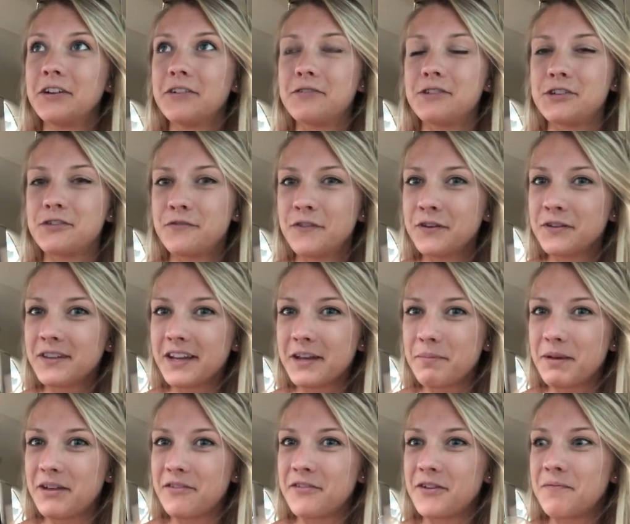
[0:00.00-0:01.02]
which feels like a
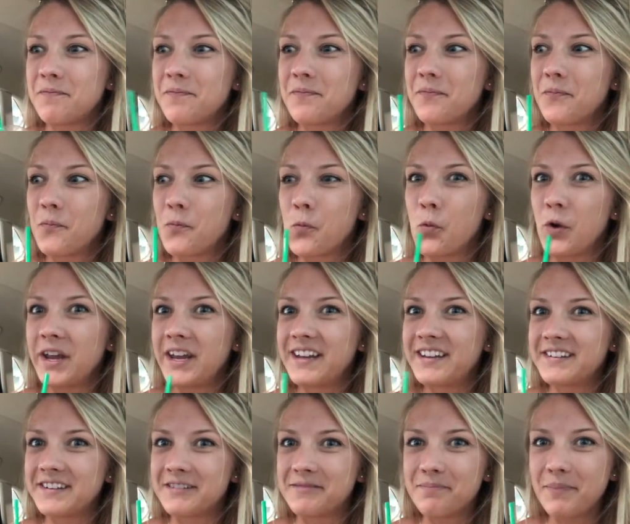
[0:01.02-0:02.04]
bit of a
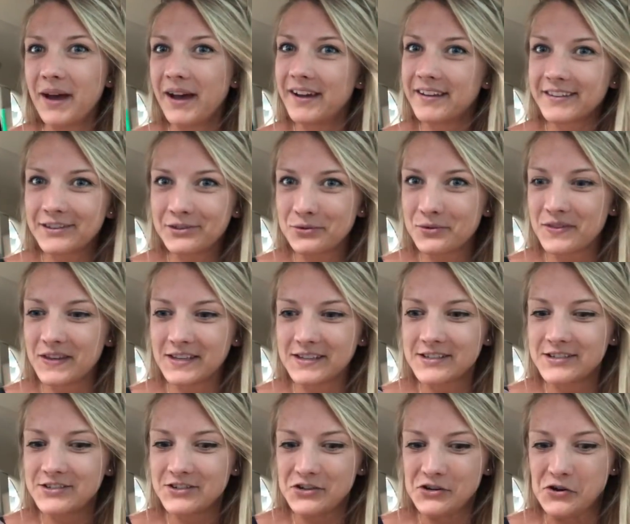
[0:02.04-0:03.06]
weird and personal thing
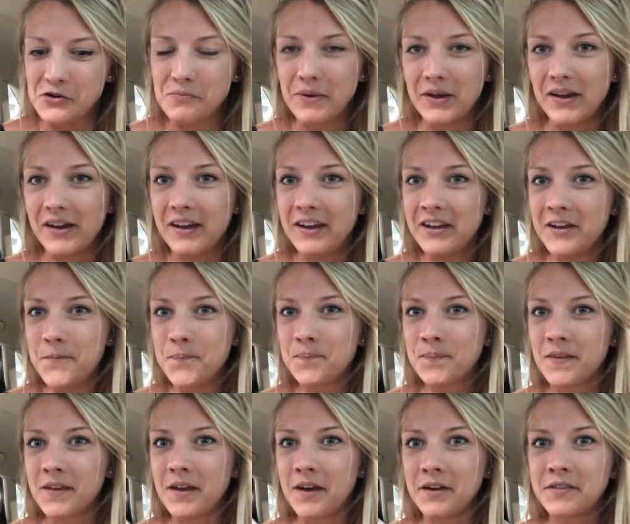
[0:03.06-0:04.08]
to do, but
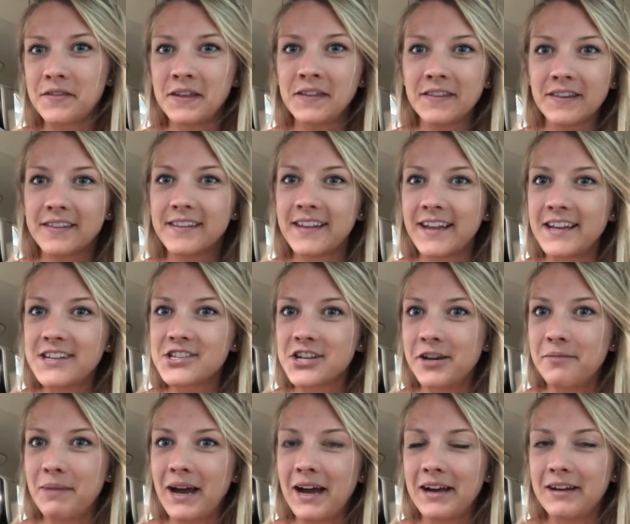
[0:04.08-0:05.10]
I think the stage
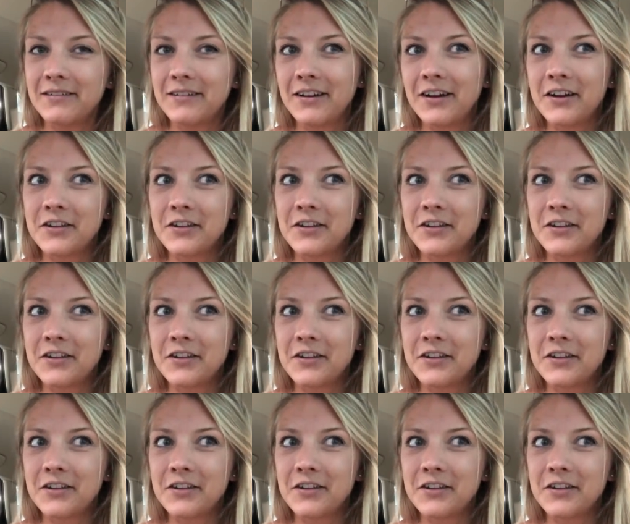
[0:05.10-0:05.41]
I'm at,